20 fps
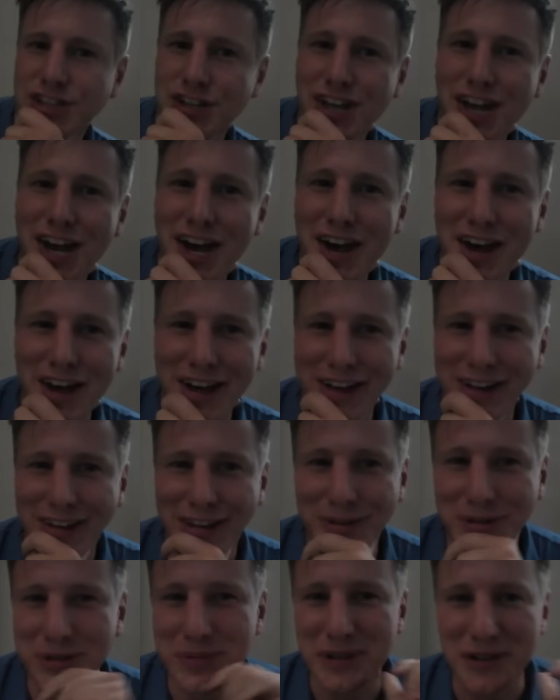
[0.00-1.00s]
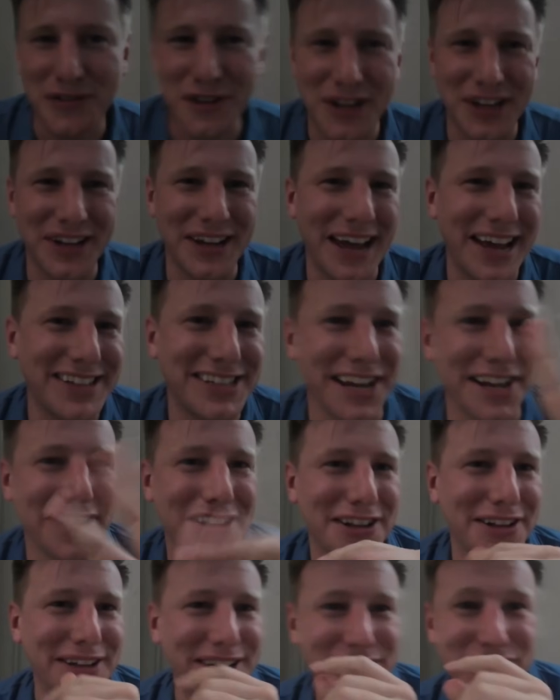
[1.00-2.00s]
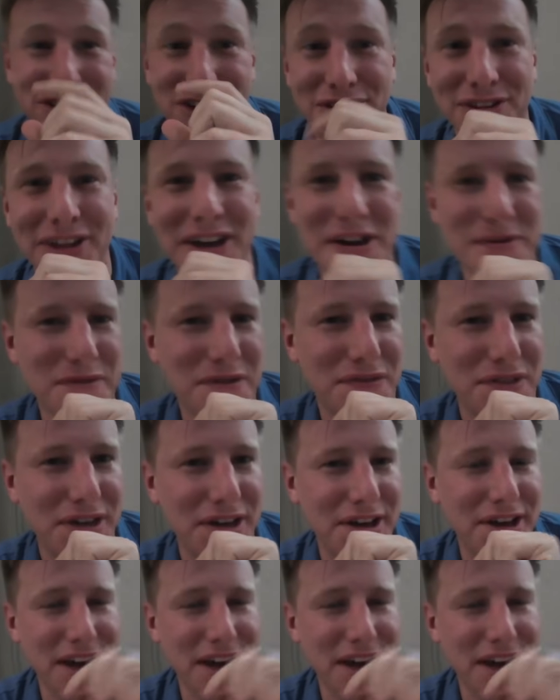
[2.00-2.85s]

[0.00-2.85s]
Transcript: yeah, there was a bit of a technical issue there with the